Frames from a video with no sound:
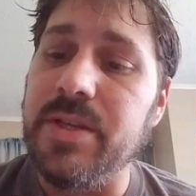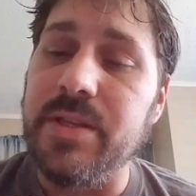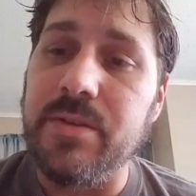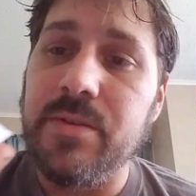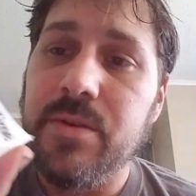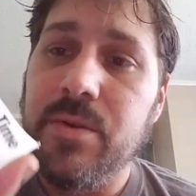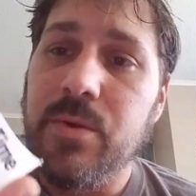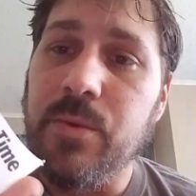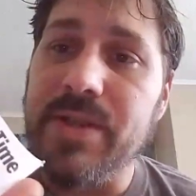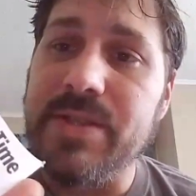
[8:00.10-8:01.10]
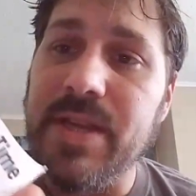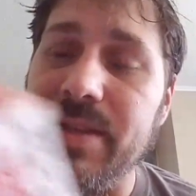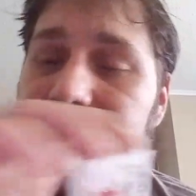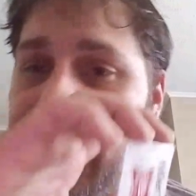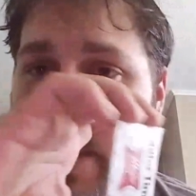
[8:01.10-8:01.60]
can wet
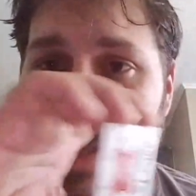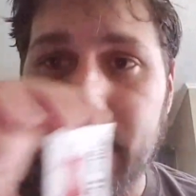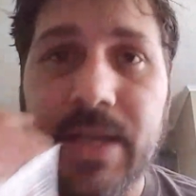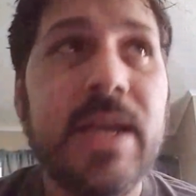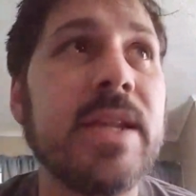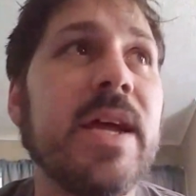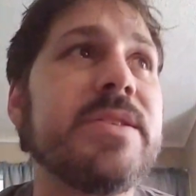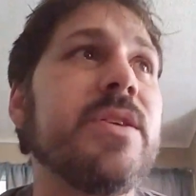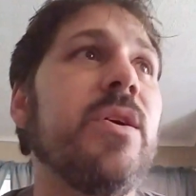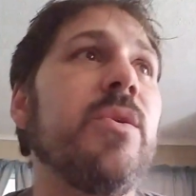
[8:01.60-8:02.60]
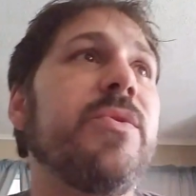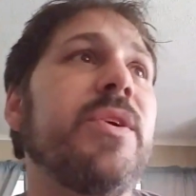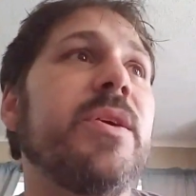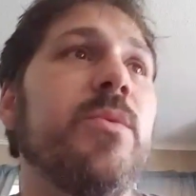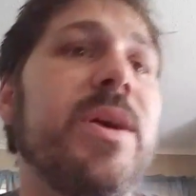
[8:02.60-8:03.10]
sand it again. That's the whole
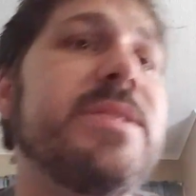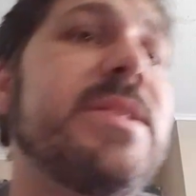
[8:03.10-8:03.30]
thing. Wet